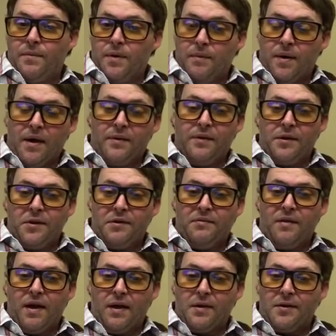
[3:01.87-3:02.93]
about these
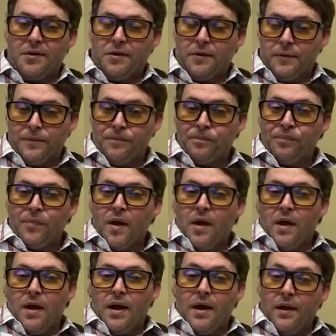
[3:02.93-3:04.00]
facts. So
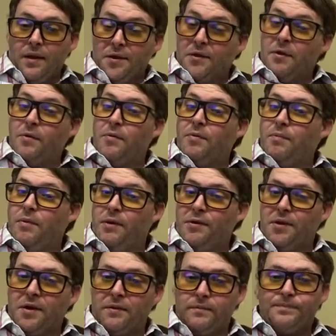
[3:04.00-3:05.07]
let's start with
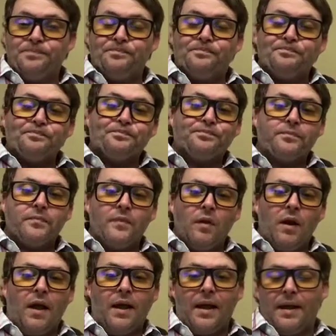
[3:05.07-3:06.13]
music.
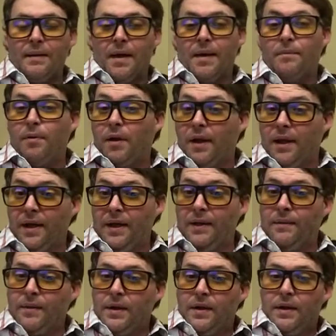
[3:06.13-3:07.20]
I play
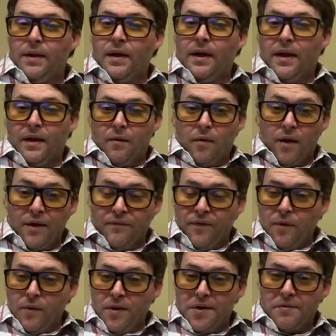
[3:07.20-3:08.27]
quite a
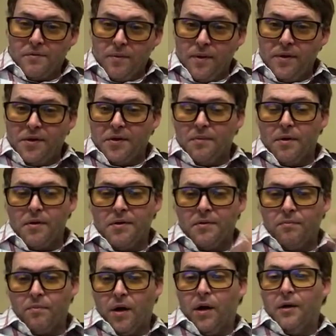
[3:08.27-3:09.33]
few instruments, most
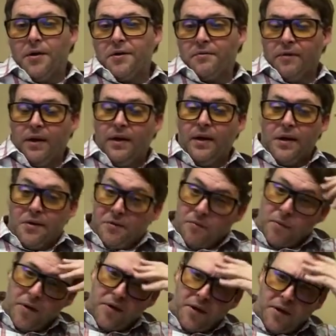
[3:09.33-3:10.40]
all stringed
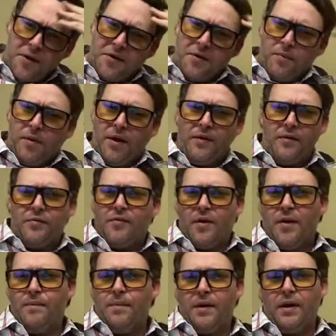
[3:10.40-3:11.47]
instruments. I used to play the
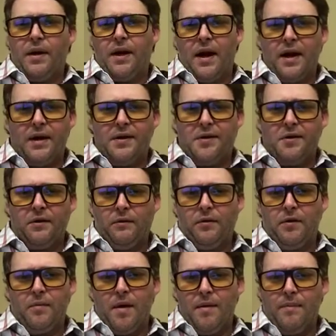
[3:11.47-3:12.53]
trumpet, and I could still
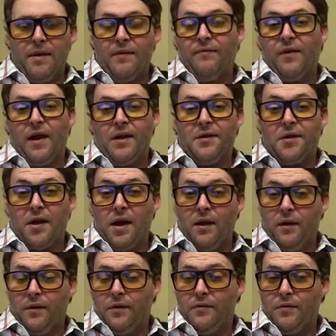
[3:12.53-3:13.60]
do my B-flat scale
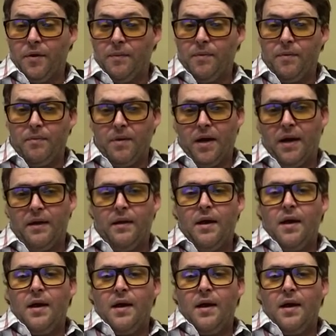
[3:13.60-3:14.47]
on the trumpet, but I